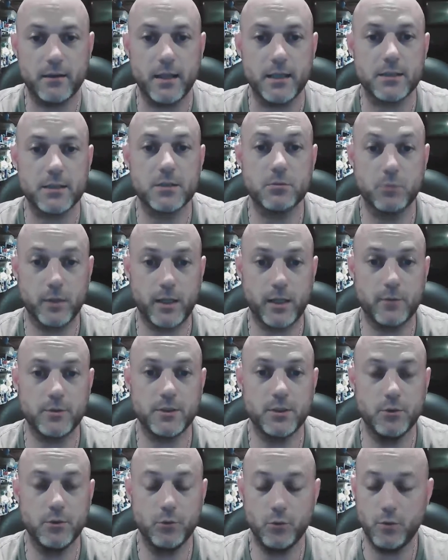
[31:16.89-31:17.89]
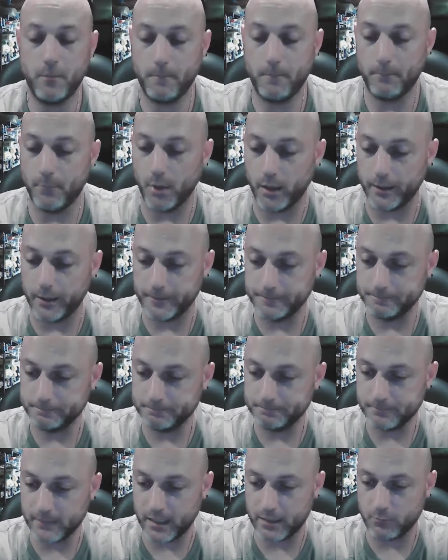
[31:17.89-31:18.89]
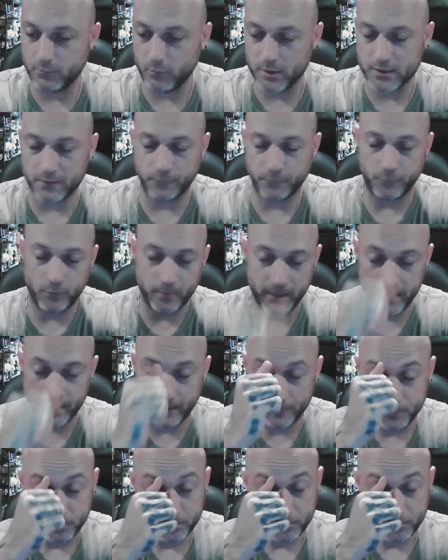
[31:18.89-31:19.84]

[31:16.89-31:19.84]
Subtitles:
that's what I would do. But that wasn't for me.